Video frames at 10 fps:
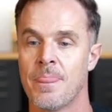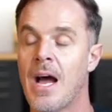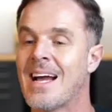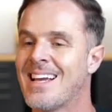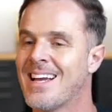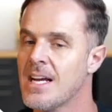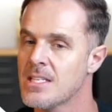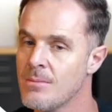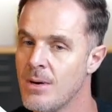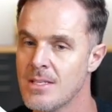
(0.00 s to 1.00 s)
I can
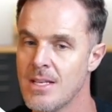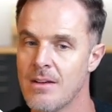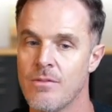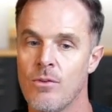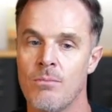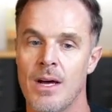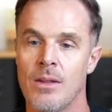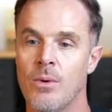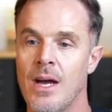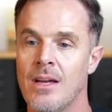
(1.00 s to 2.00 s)
customize that form, by
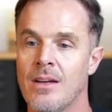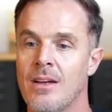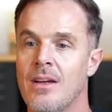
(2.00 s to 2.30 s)
the way.